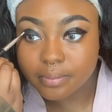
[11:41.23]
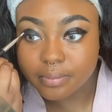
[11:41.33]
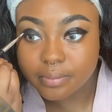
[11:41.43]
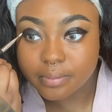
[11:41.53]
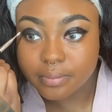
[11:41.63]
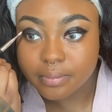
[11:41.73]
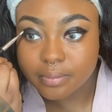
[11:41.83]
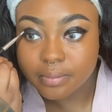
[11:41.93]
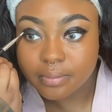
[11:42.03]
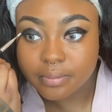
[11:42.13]

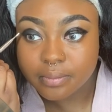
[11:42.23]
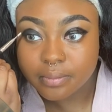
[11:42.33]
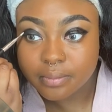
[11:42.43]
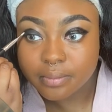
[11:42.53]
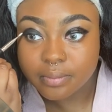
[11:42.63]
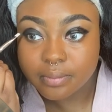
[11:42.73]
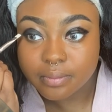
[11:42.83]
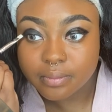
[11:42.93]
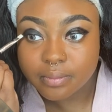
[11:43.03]
[no speech]